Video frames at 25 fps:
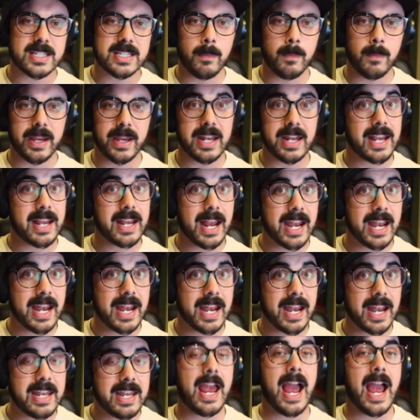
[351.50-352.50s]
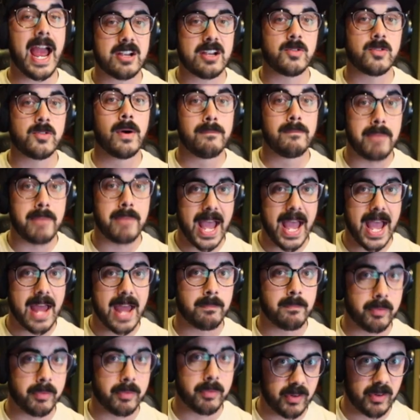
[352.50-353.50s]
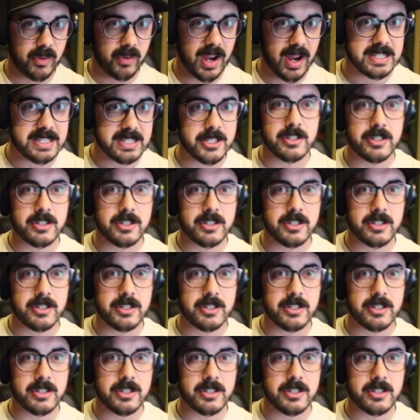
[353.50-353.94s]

hasn't been getting any actual bad press.